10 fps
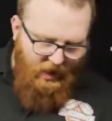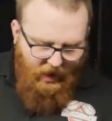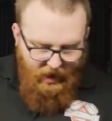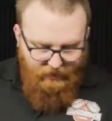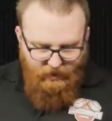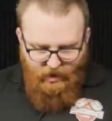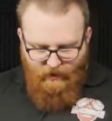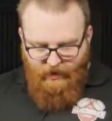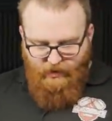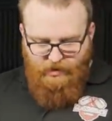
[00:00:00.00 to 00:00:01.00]
I'm
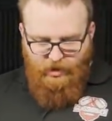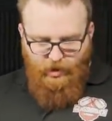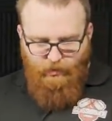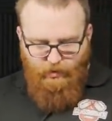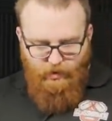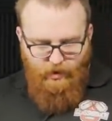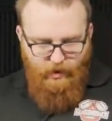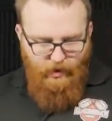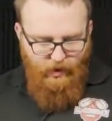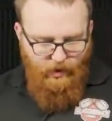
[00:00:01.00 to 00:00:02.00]
going to.
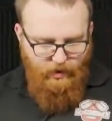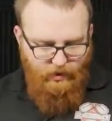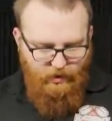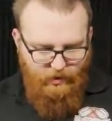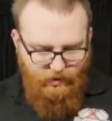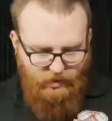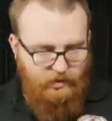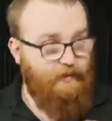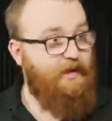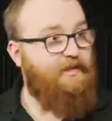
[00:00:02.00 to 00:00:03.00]

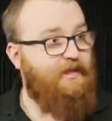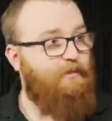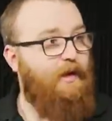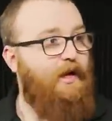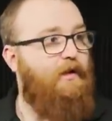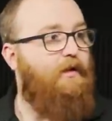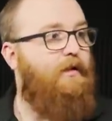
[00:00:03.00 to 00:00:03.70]
Spend a C P